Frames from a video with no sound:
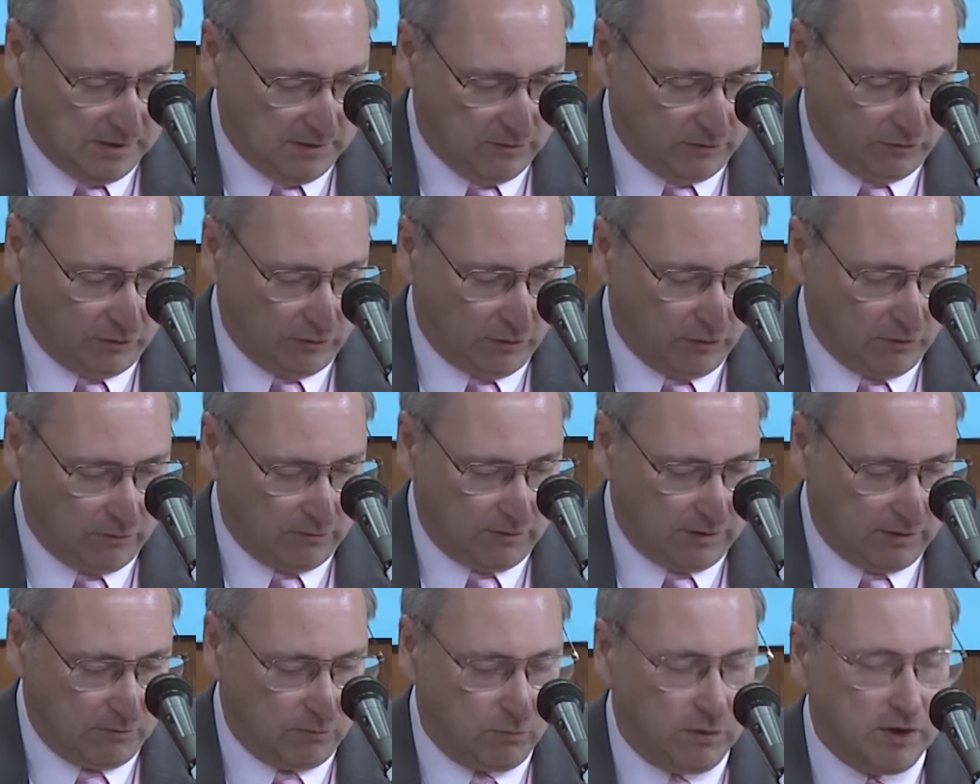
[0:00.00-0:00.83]

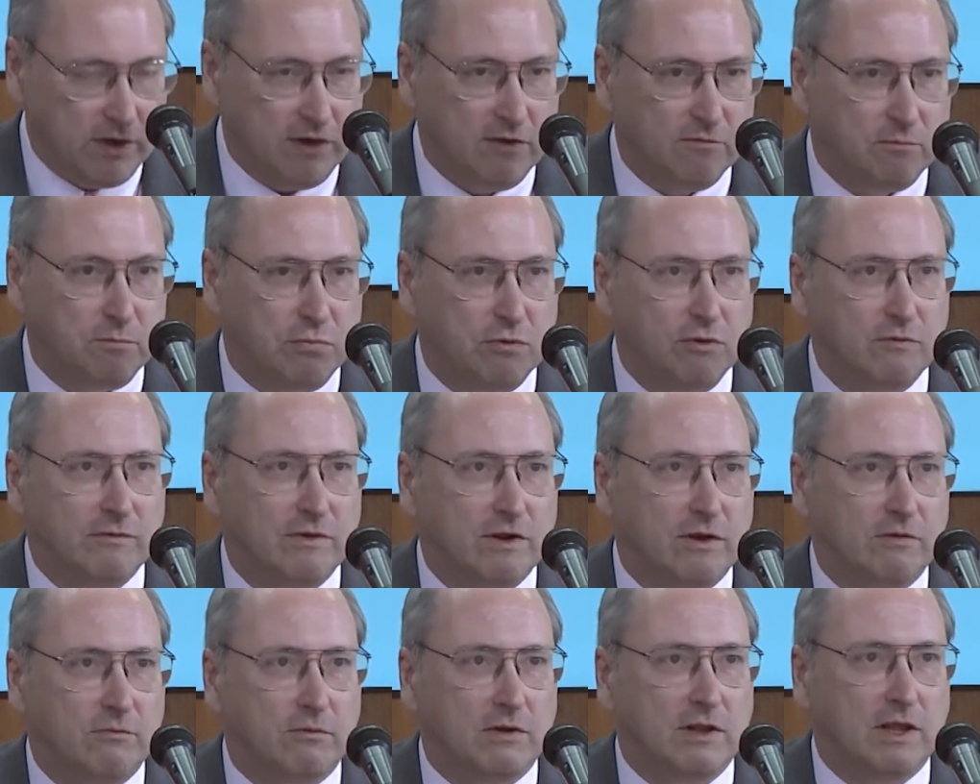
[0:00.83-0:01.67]
Solar and wind have proven
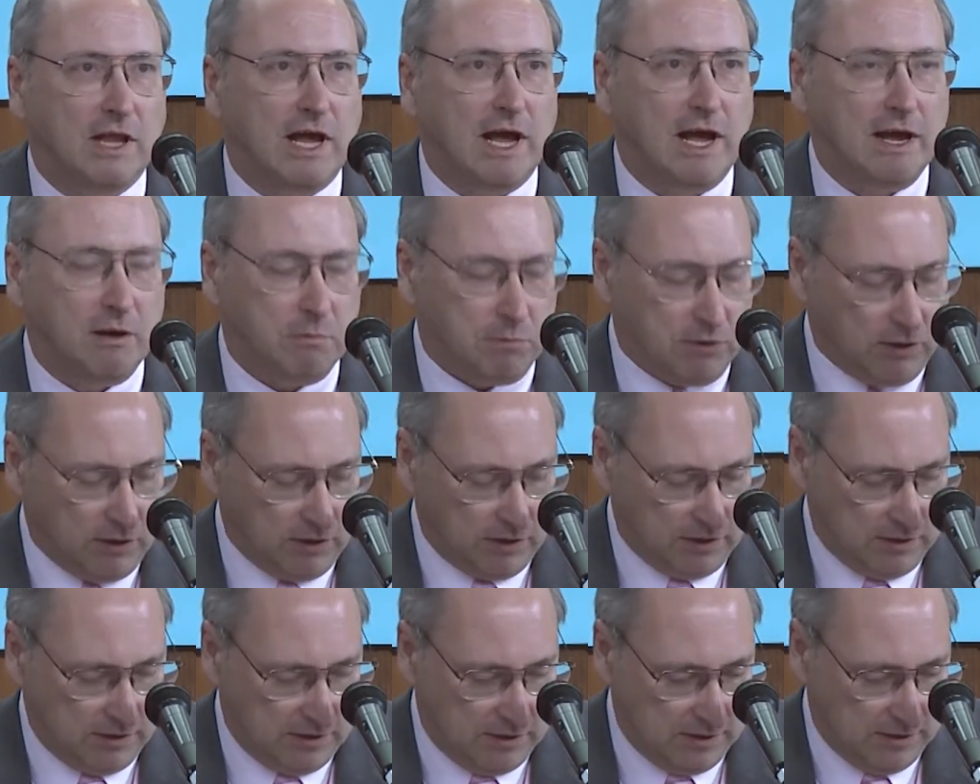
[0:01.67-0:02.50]

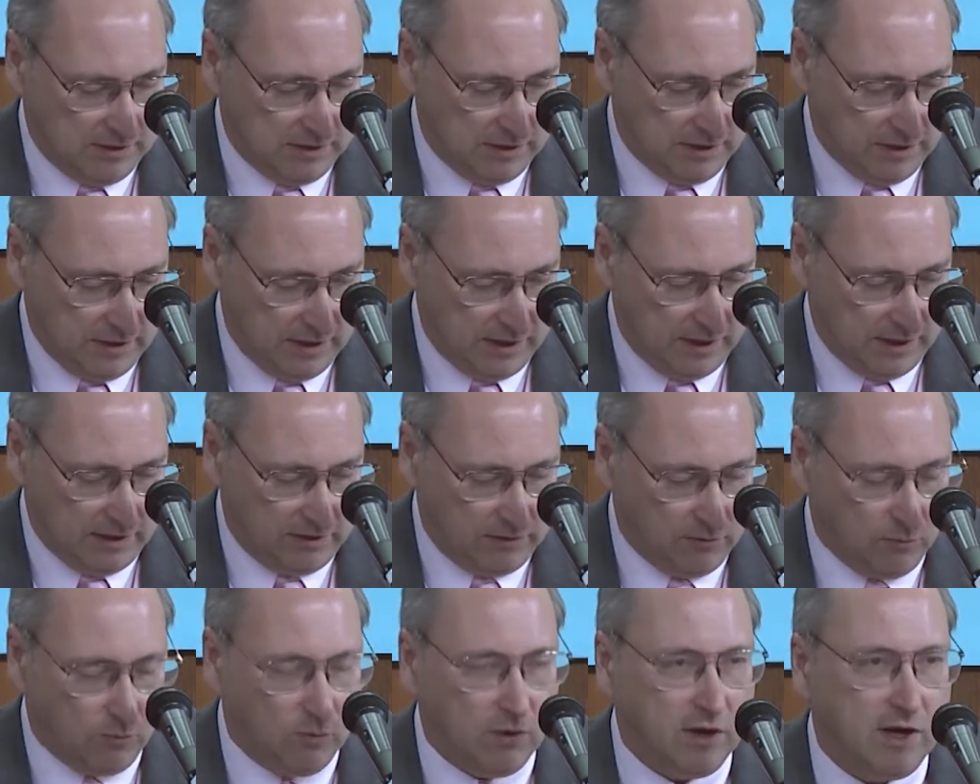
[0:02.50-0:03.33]
unreliable, and
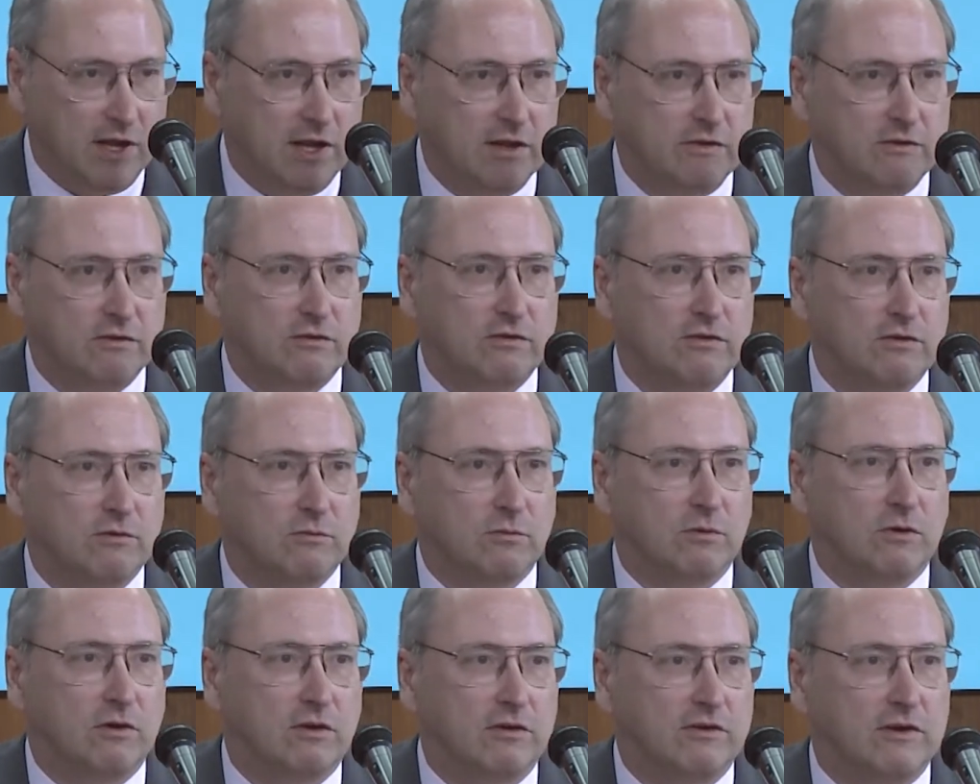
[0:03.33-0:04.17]
the one answer to the
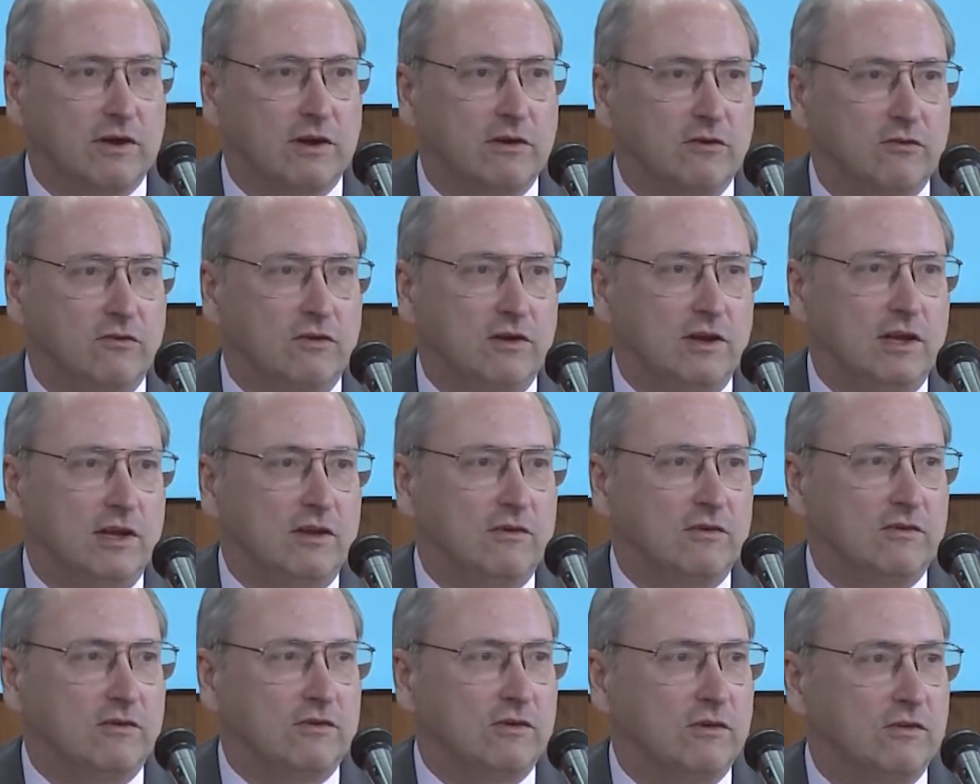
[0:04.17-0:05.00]
world's energy
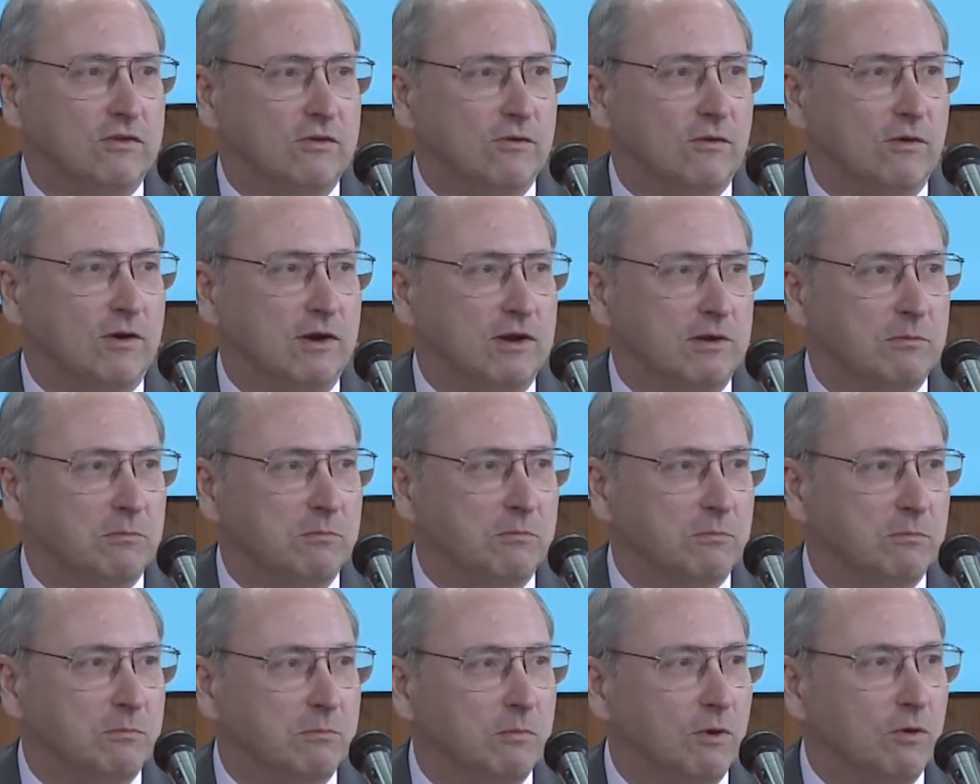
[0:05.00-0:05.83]
needs is the
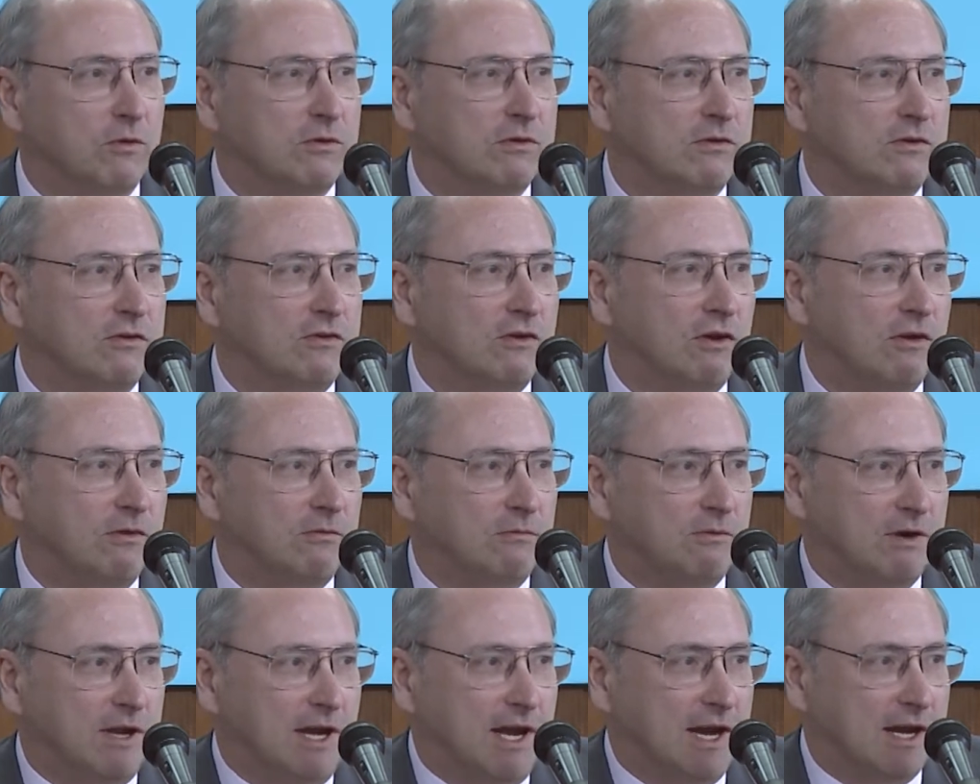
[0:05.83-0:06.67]
thorium molten
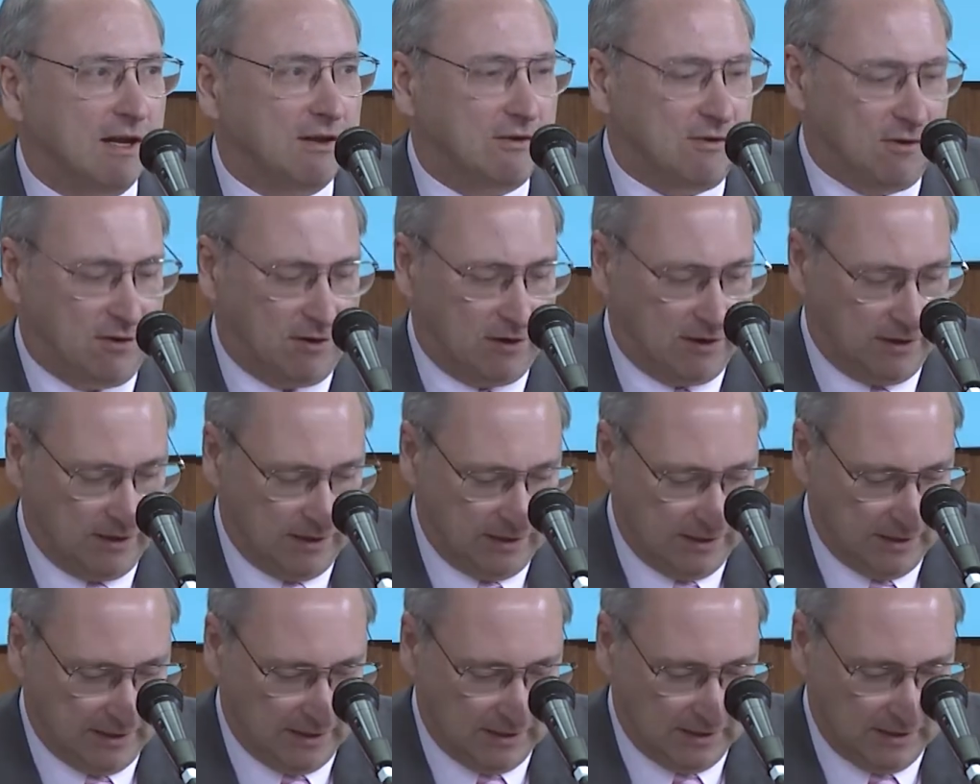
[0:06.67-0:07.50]
salt reactor.
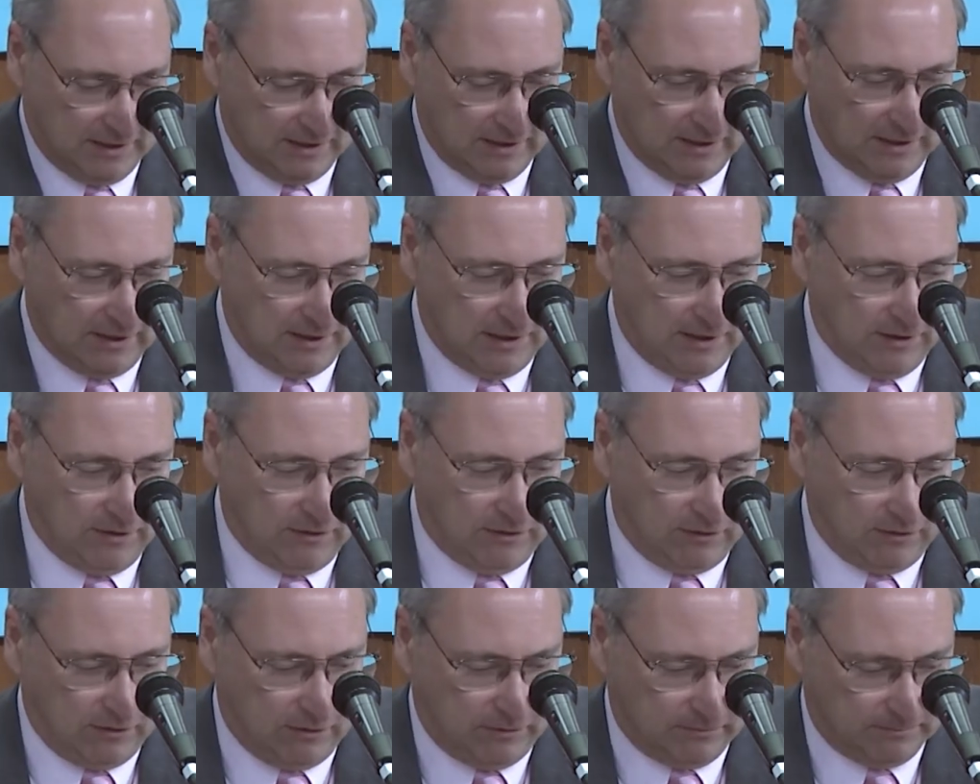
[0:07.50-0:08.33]

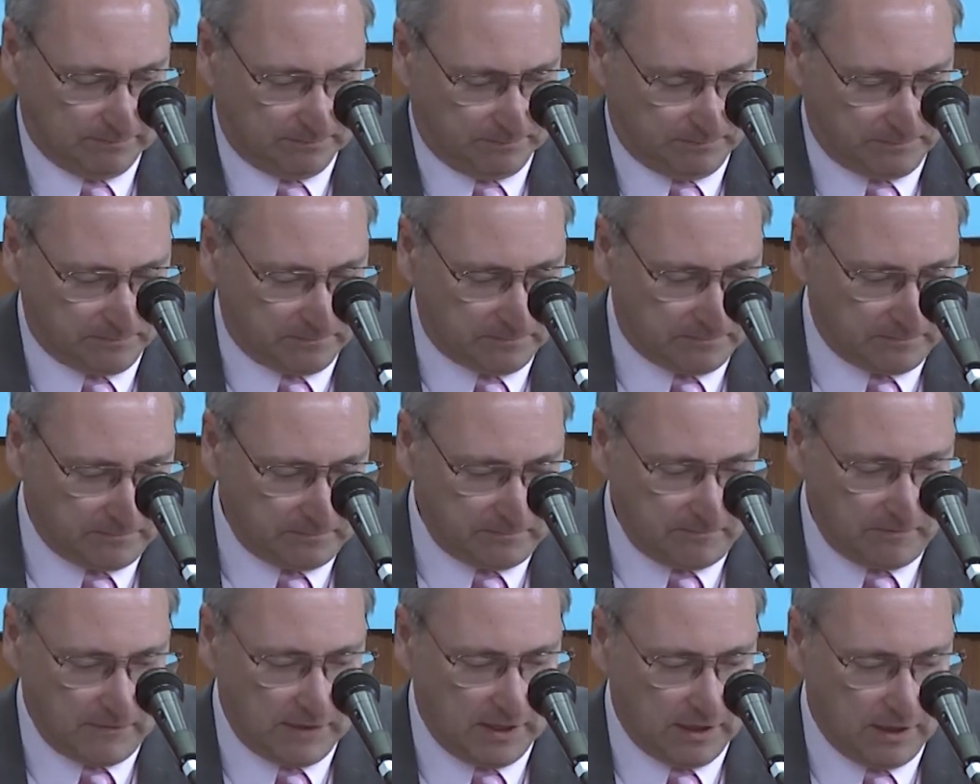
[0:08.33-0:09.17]
So,
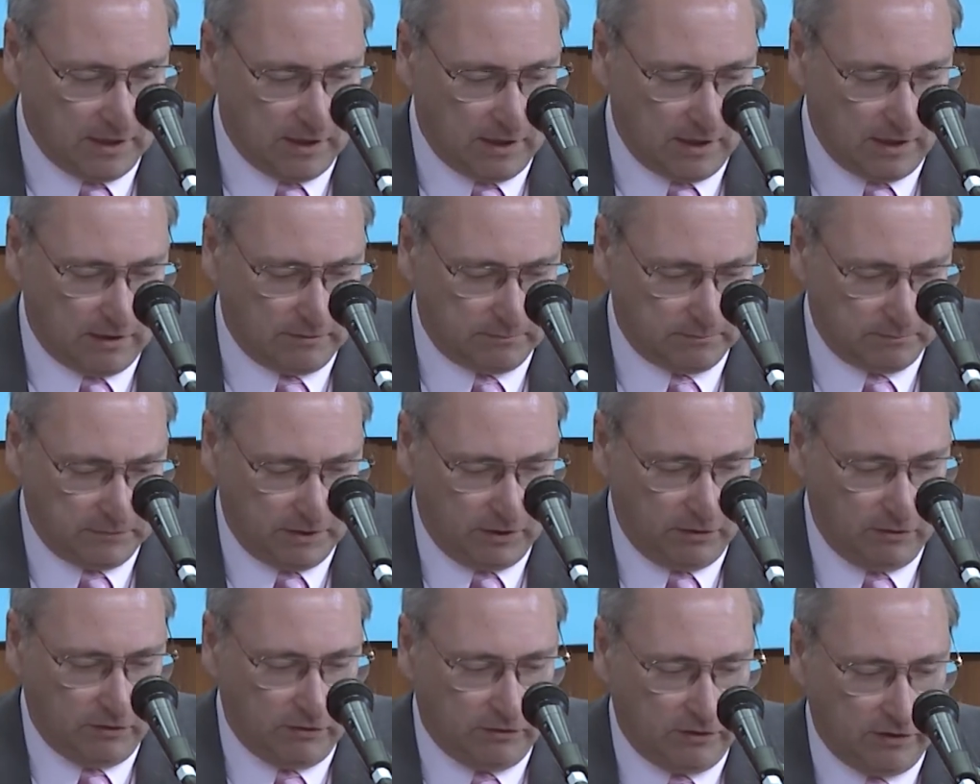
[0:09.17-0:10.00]

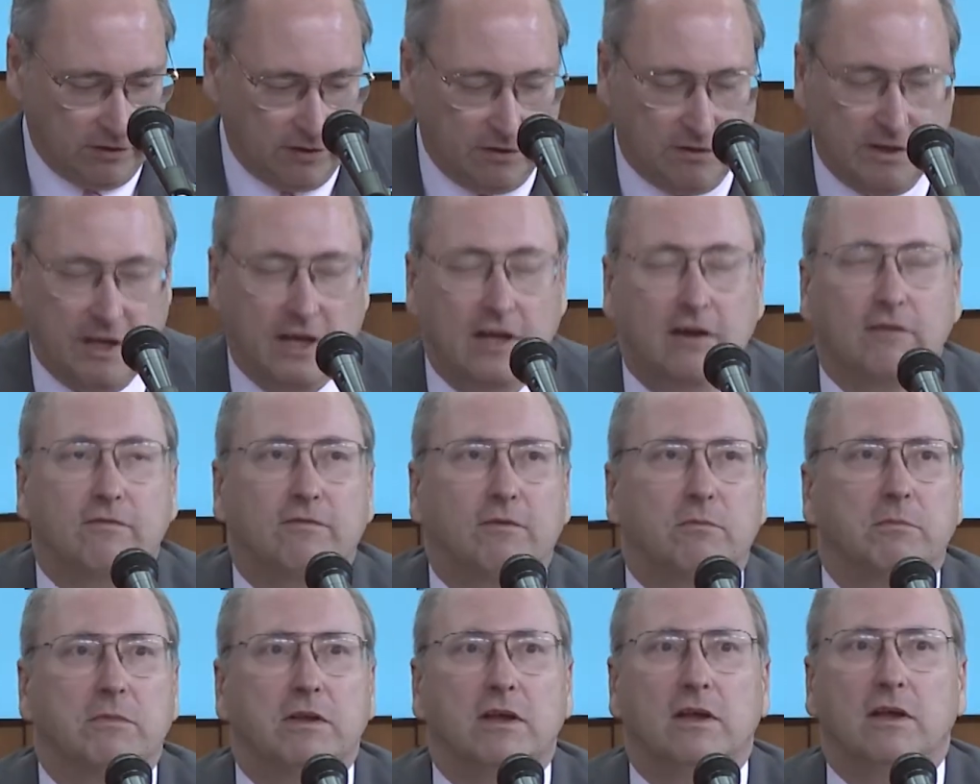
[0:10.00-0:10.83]
using the data
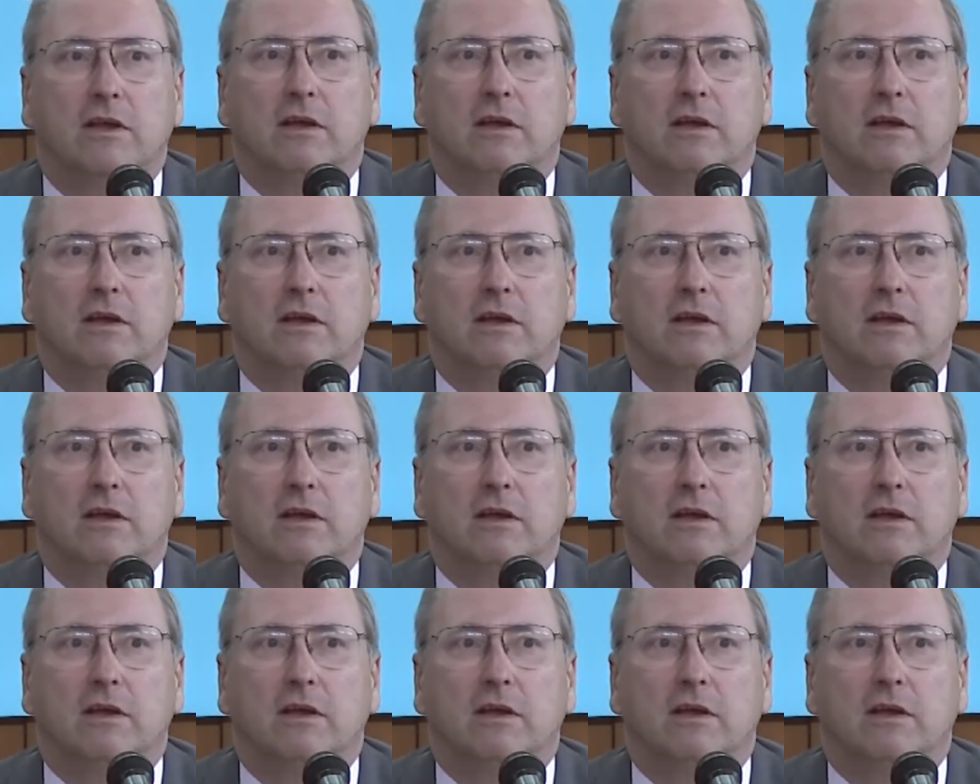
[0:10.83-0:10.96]
from